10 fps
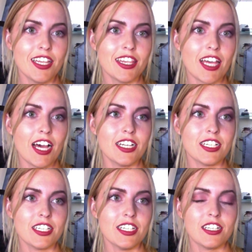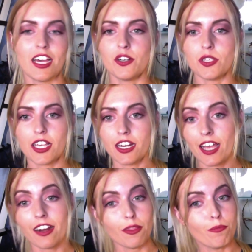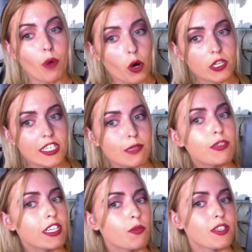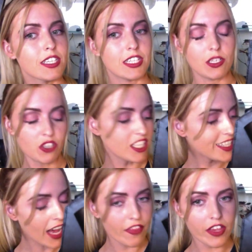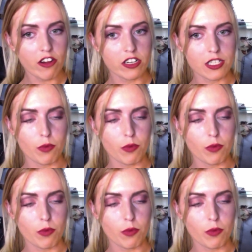that entails getting out of the box to begin with. It's still just sat there in its